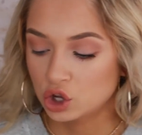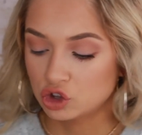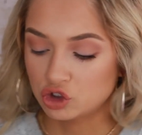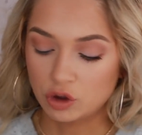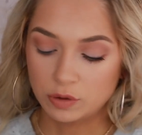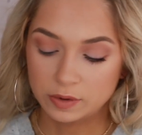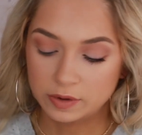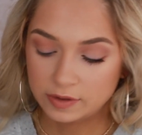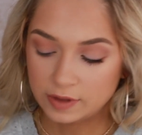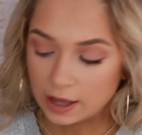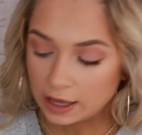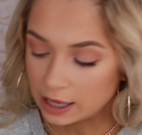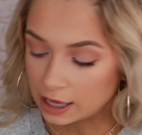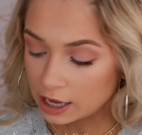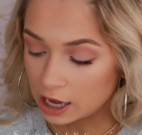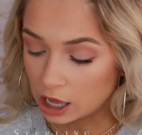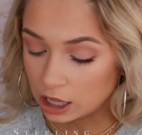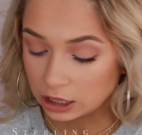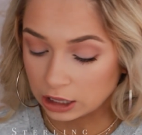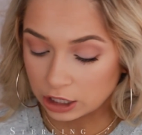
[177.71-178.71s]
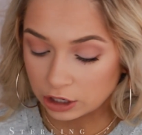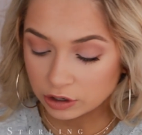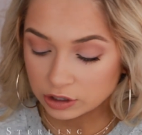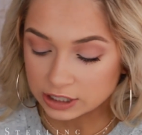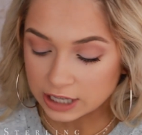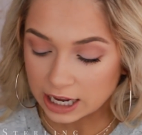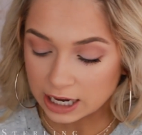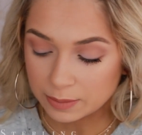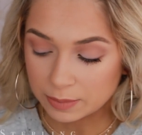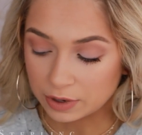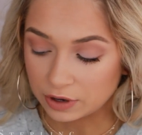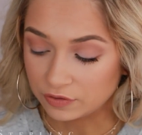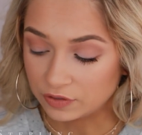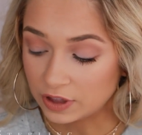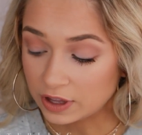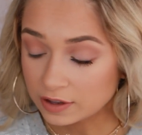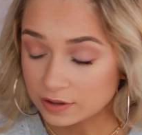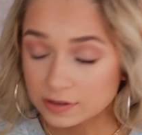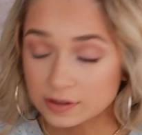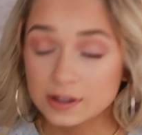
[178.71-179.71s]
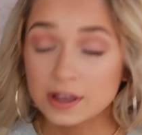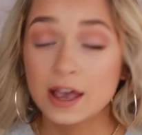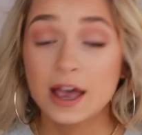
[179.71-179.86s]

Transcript: So I'm just taking a little tiny bit of this,